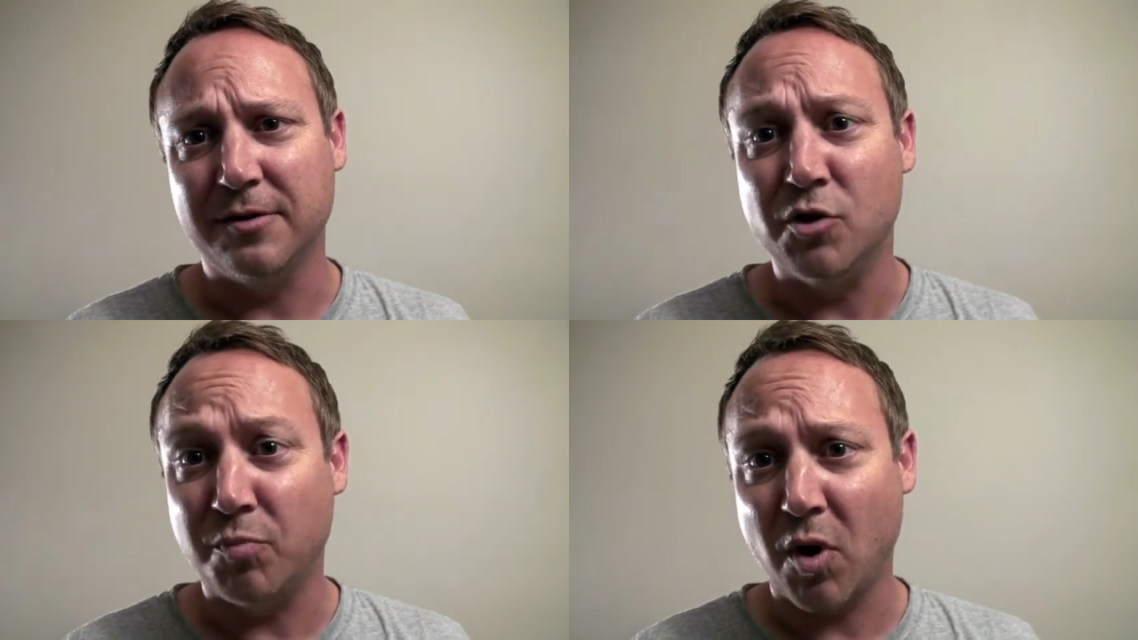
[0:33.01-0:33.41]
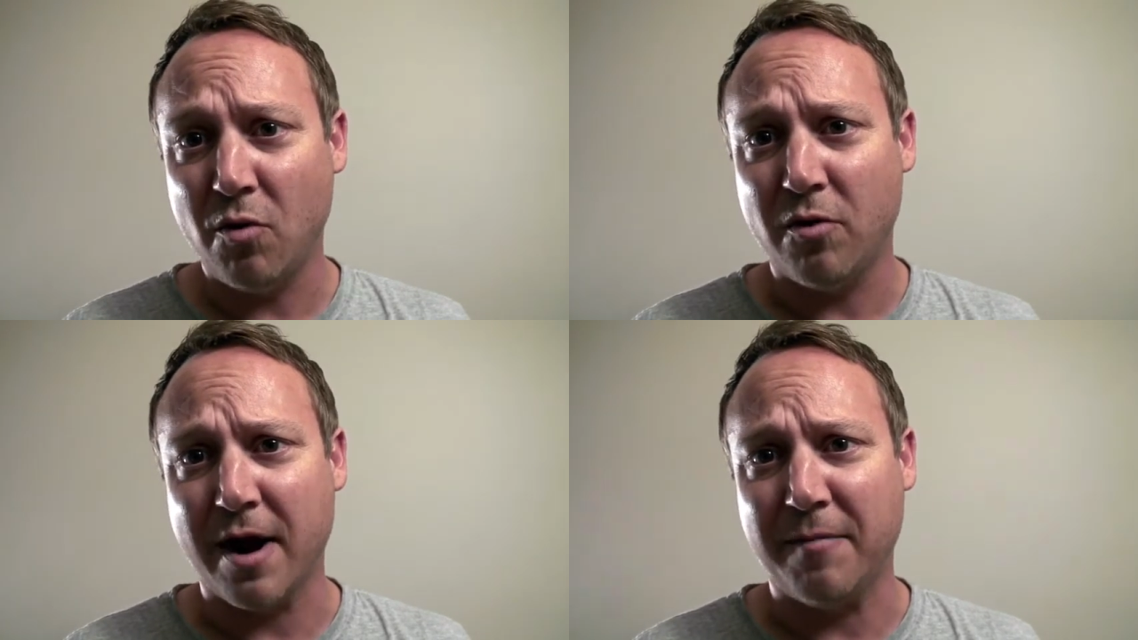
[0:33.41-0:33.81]
new
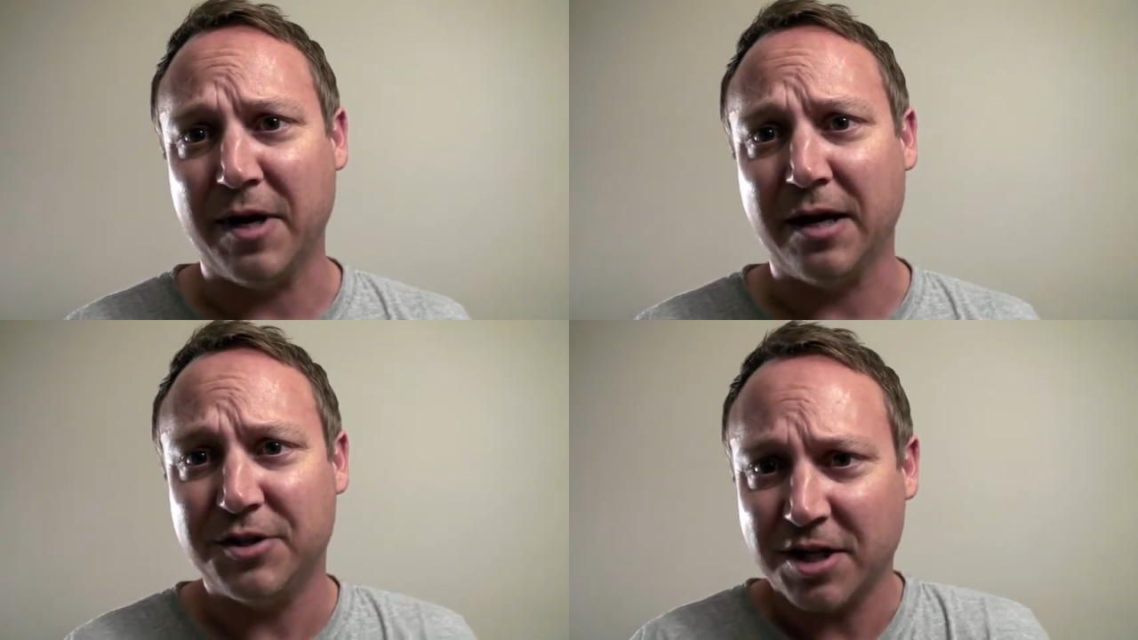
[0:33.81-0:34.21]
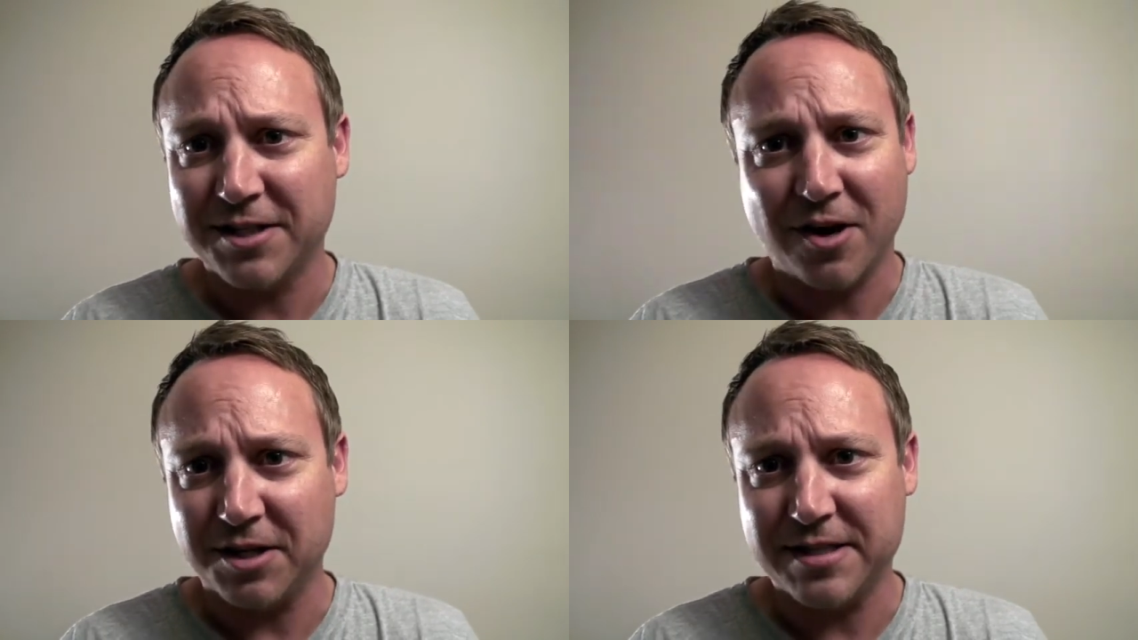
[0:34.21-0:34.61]
programming,
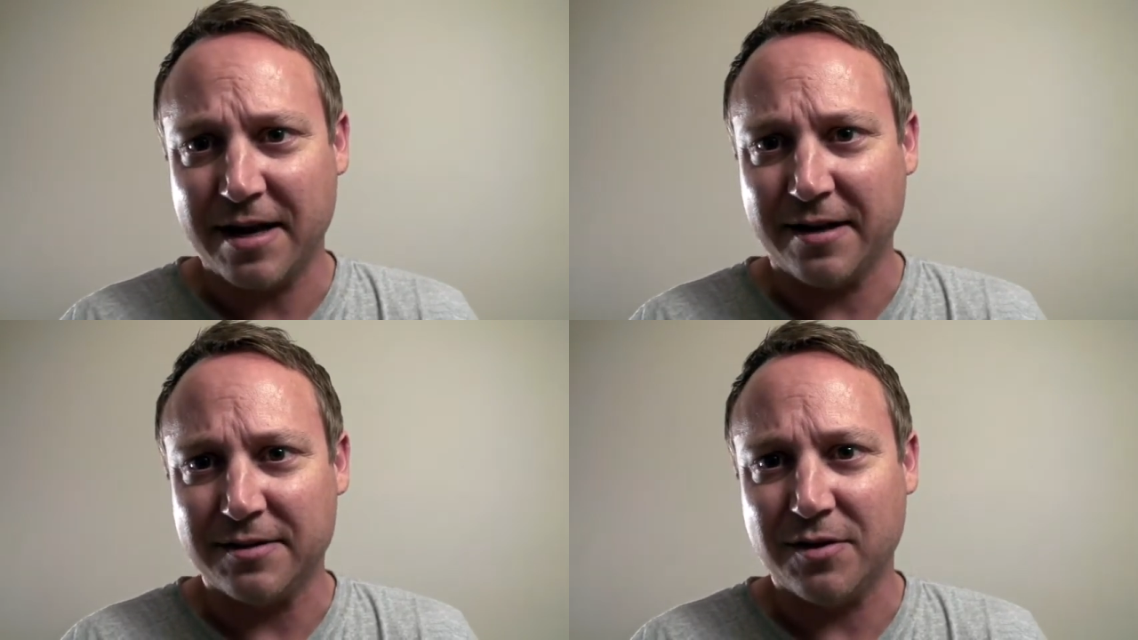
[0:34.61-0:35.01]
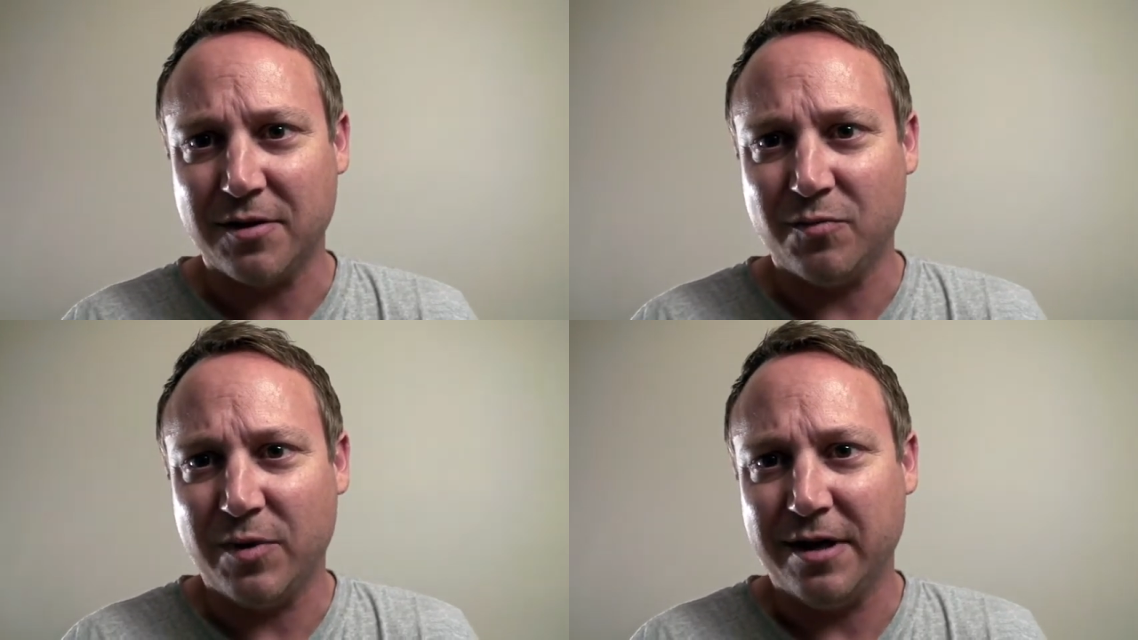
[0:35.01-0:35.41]
adjusting our settings so
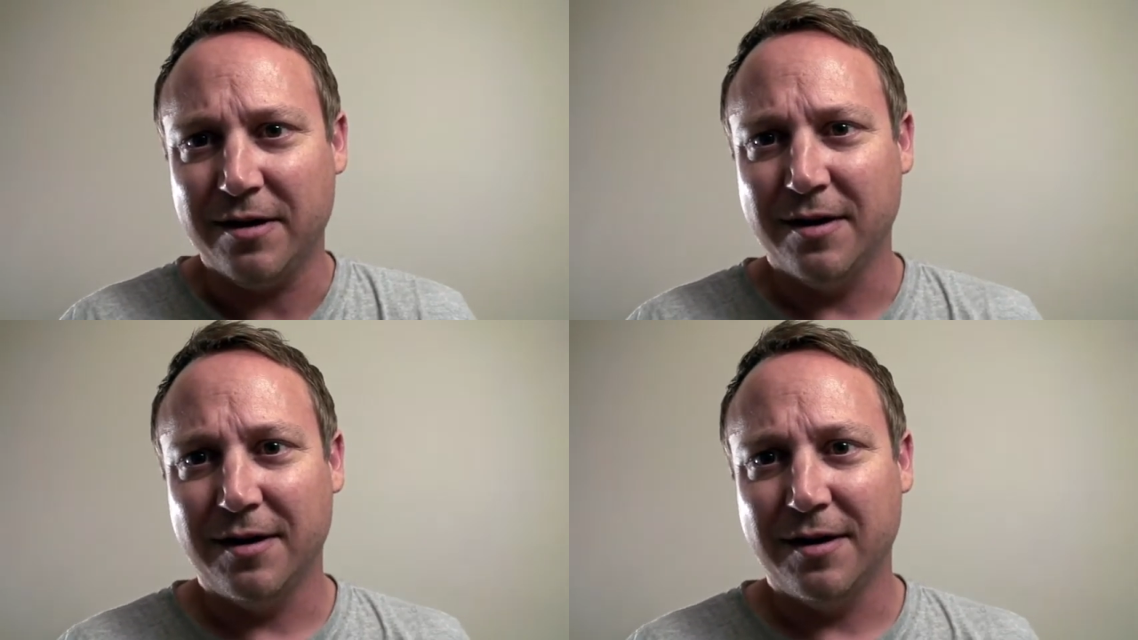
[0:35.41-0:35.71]
that we